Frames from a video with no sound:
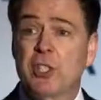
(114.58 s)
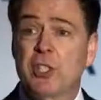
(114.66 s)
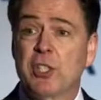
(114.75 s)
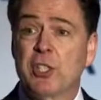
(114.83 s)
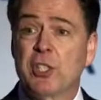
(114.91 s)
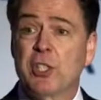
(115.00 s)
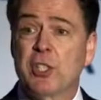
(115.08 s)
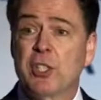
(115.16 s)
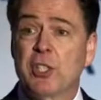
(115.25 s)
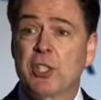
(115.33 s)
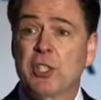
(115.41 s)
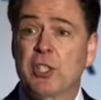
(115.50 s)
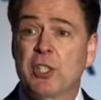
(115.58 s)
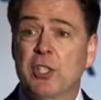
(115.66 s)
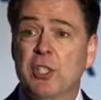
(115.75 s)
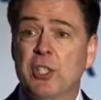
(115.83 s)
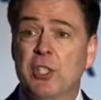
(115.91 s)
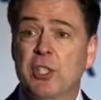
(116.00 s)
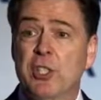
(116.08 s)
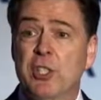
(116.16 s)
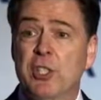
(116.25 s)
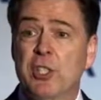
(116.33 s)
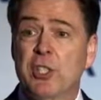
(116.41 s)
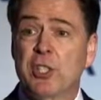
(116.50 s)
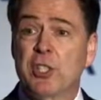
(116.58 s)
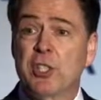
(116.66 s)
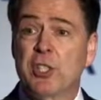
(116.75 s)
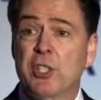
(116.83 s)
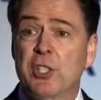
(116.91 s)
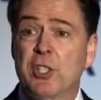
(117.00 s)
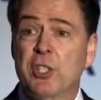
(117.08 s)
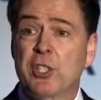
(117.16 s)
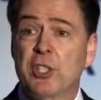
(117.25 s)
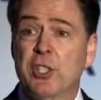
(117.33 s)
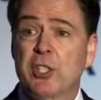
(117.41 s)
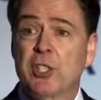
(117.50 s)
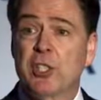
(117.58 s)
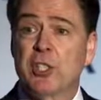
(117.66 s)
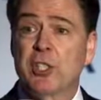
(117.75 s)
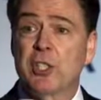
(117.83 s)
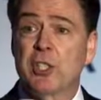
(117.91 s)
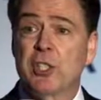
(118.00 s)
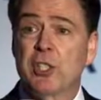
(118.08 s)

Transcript: (silent)